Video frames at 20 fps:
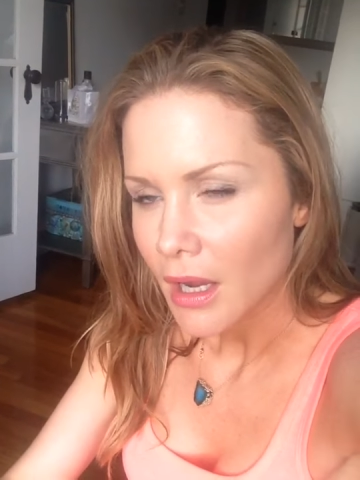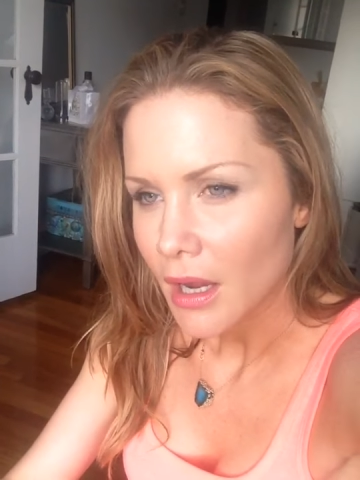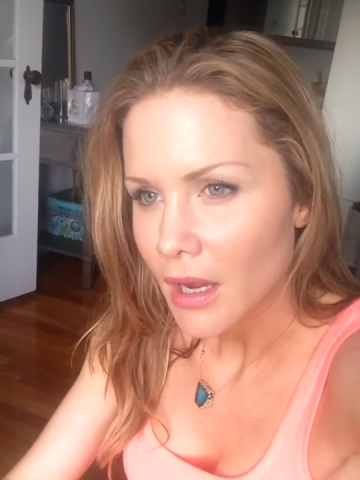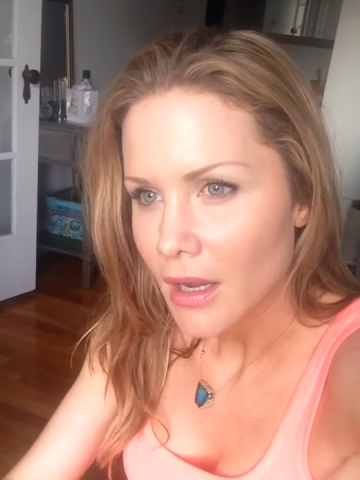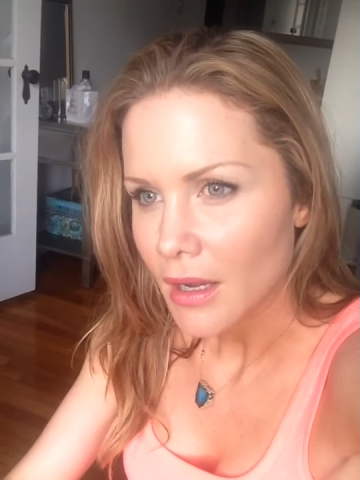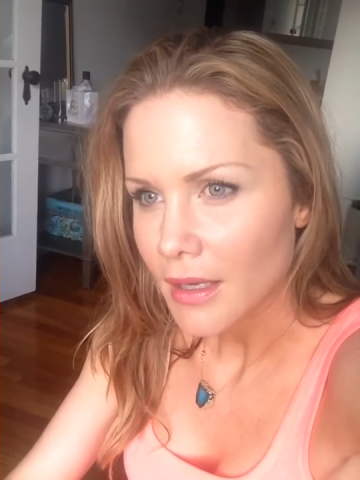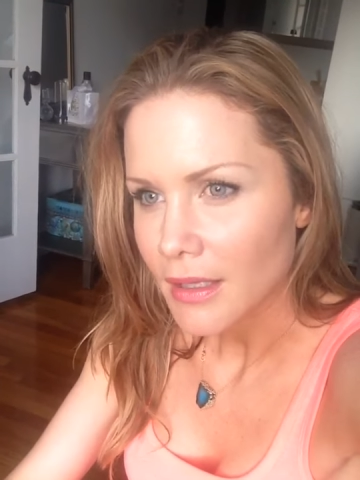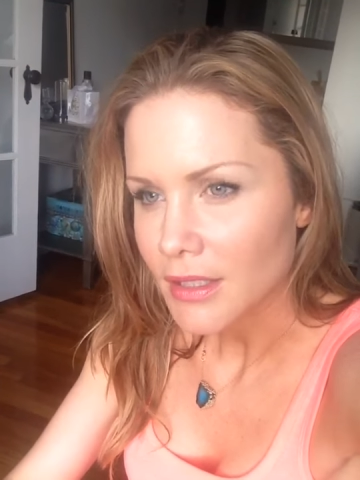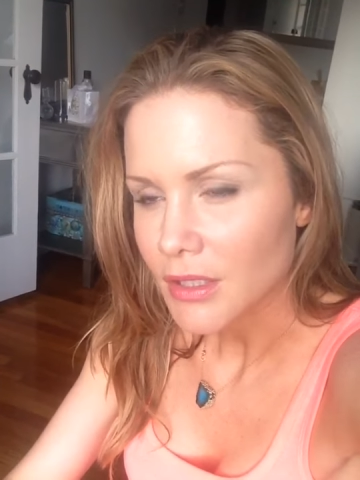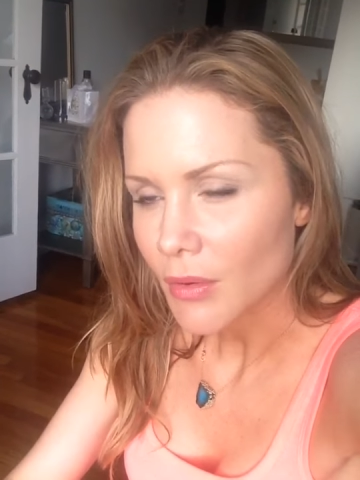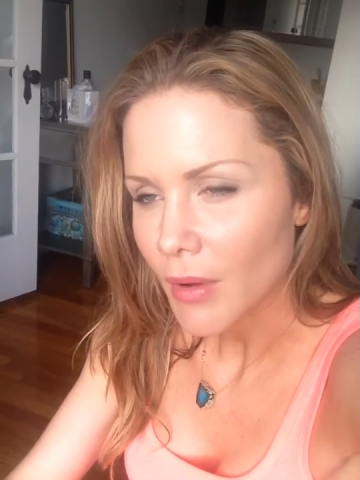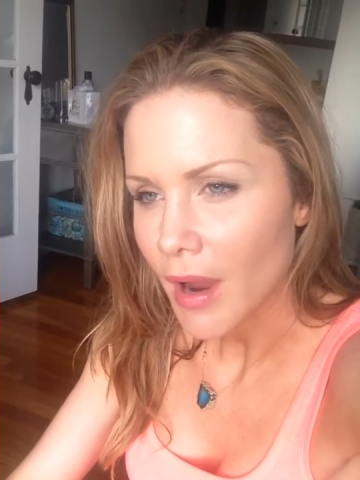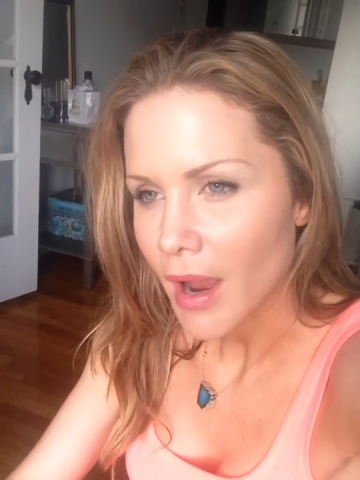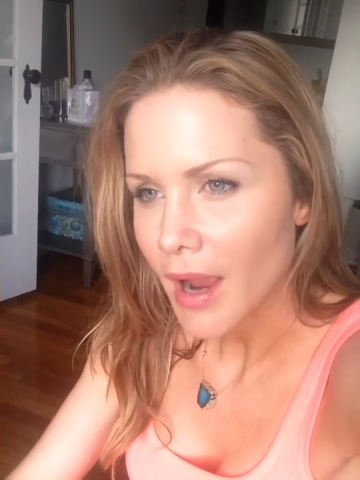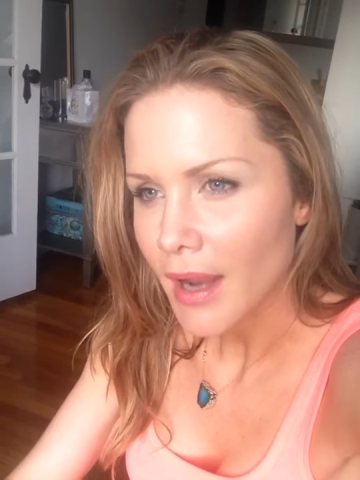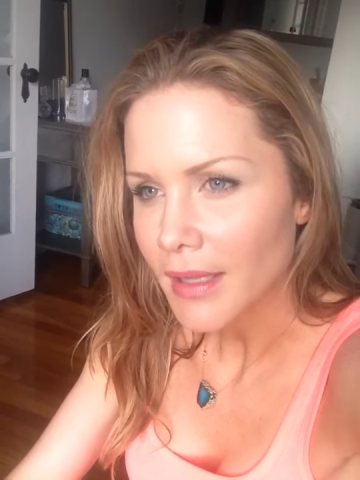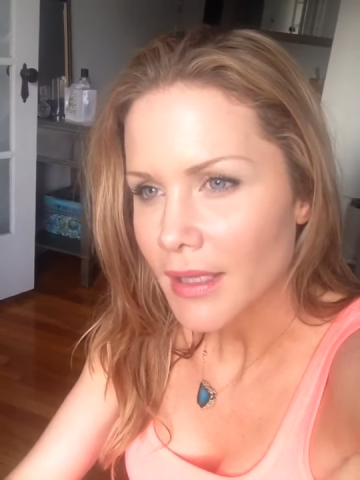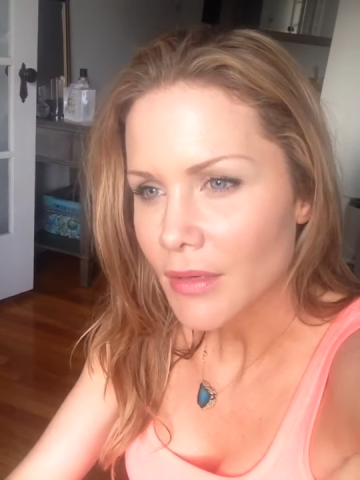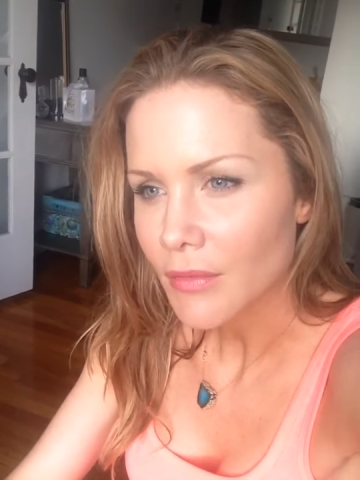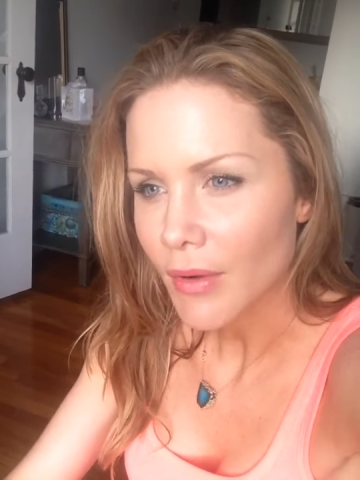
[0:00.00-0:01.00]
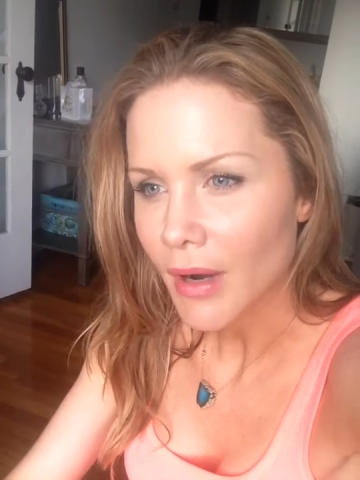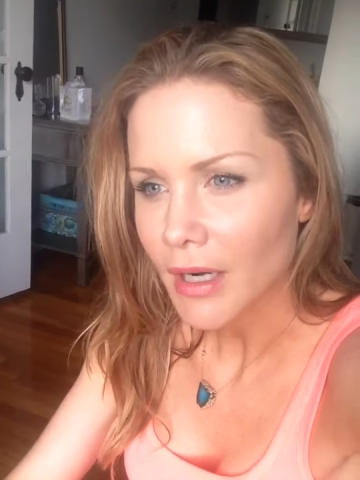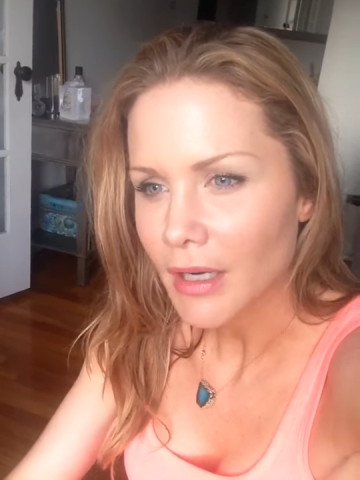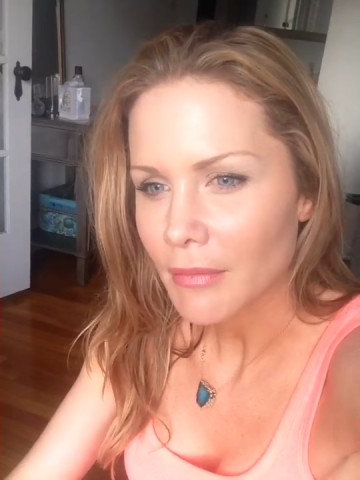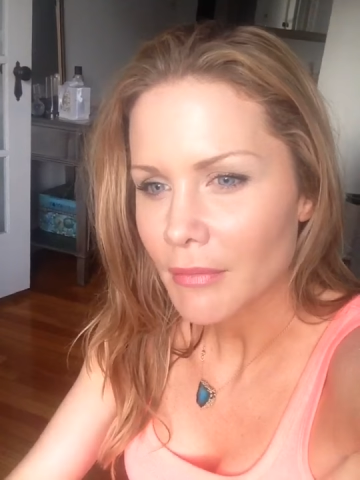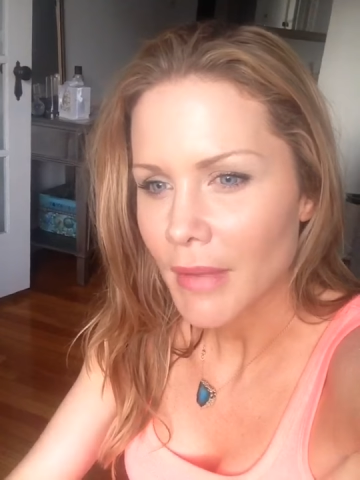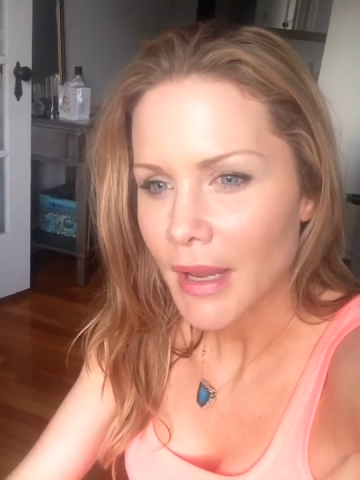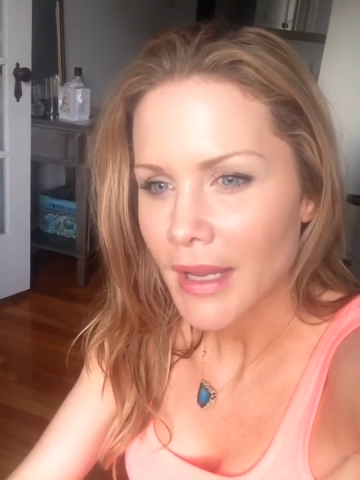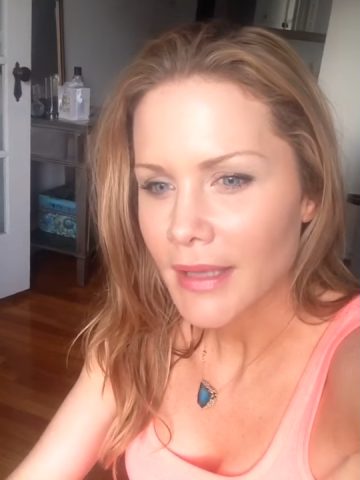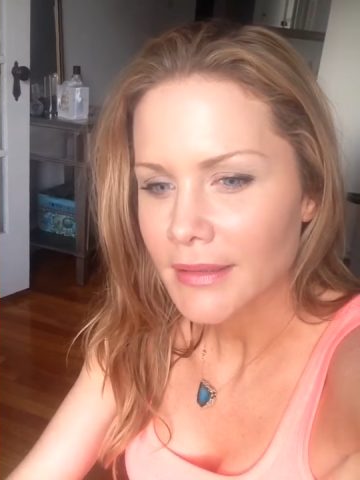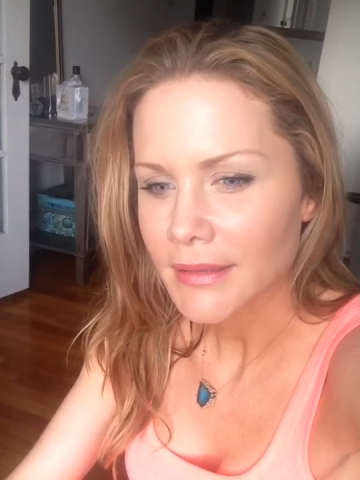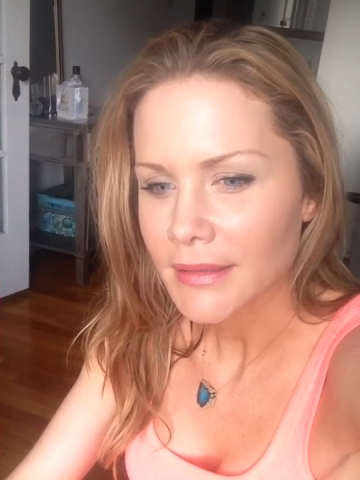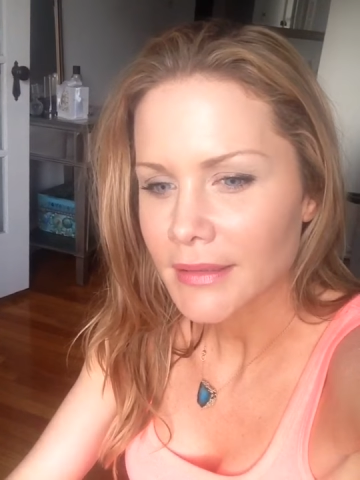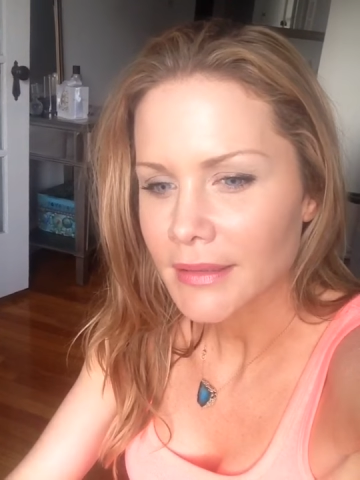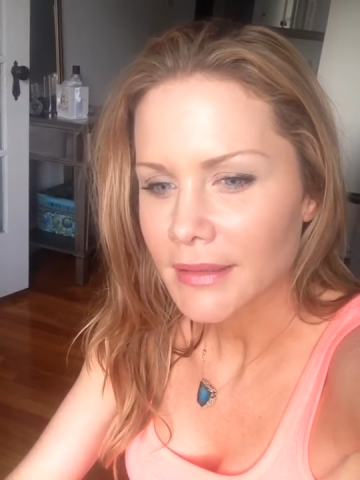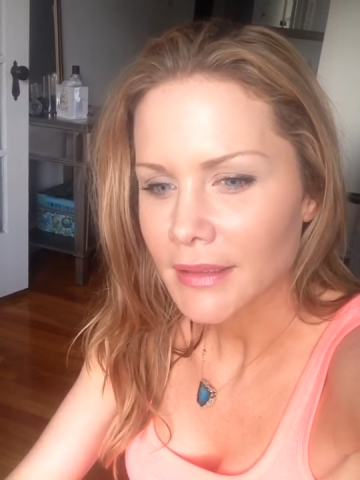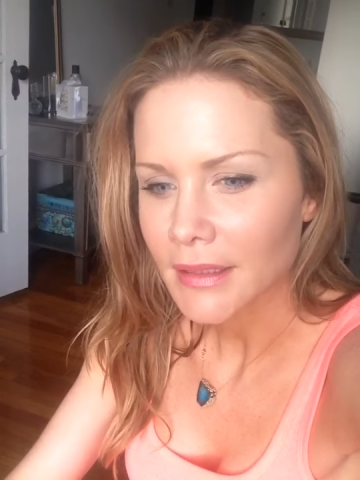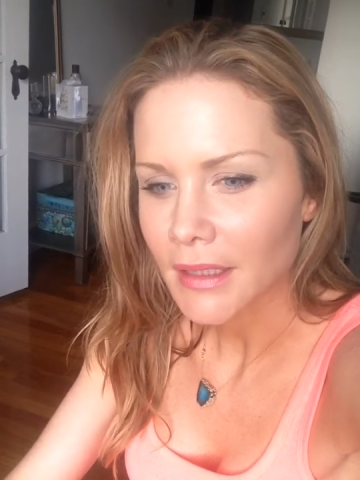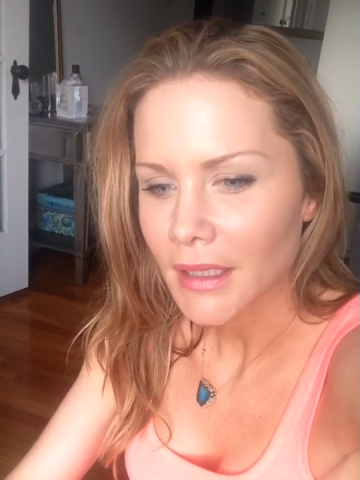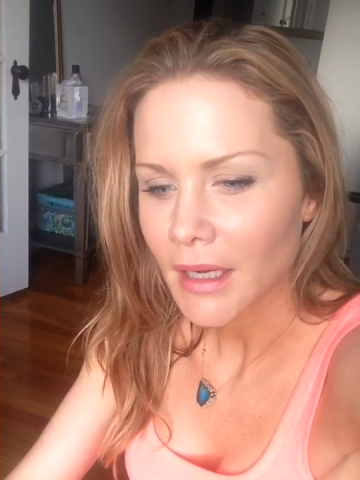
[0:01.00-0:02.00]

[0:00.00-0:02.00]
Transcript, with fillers: Uh, so I highly recommend